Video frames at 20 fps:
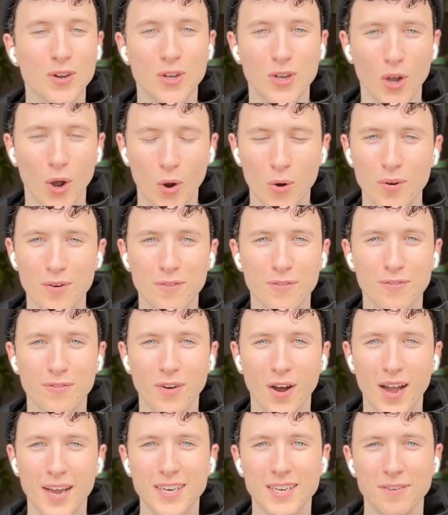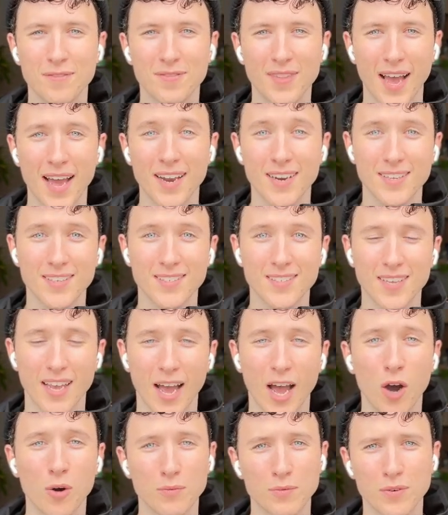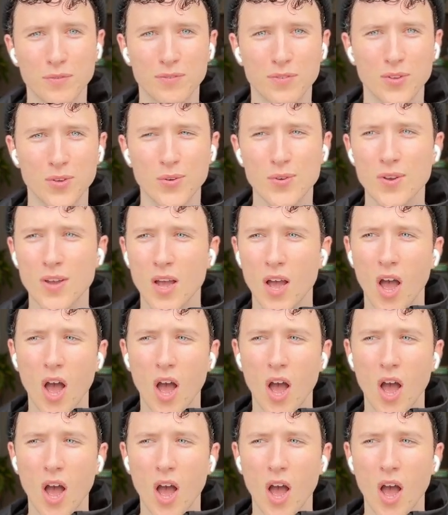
go and find if that is helpful for you.